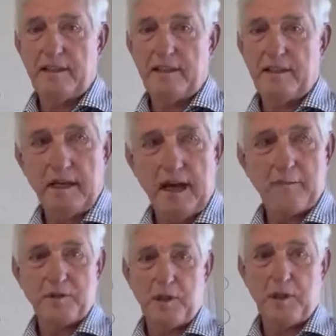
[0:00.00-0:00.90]
the
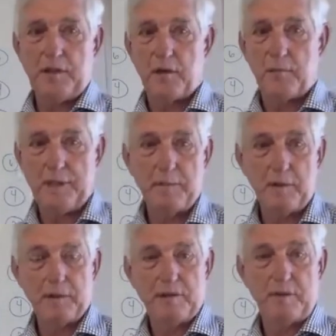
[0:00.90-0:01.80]
opportunity for
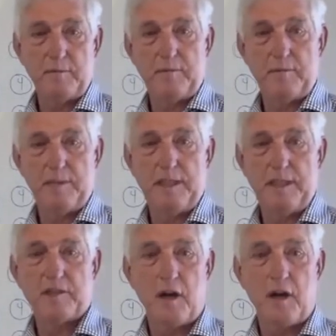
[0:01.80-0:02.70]
people to
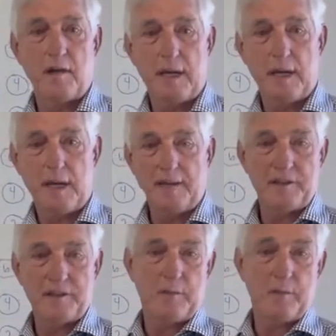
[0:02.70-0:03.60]
get started by
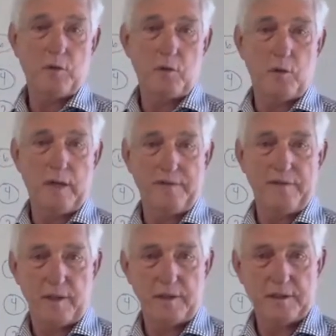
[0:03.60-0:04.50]
December
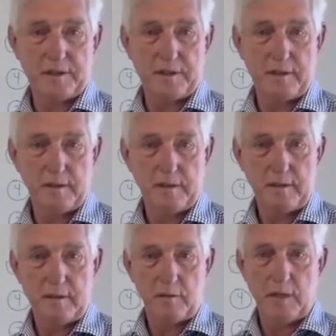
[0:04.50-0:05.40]
21st,
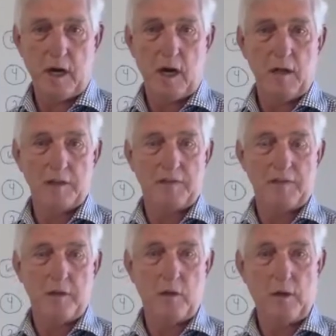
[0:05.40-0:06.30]
regardless of
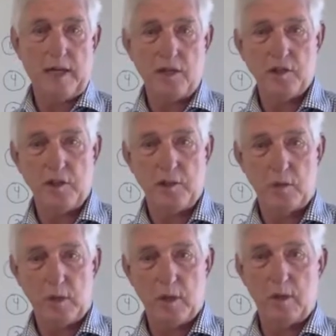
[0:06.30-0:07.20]
their location in the
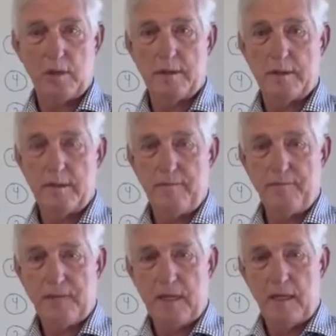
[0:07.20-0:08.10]
world.
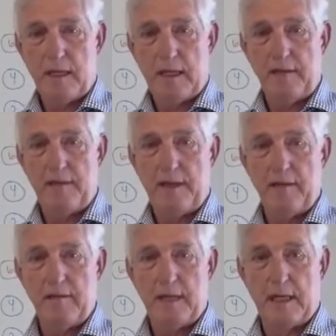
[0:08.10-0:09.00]
And then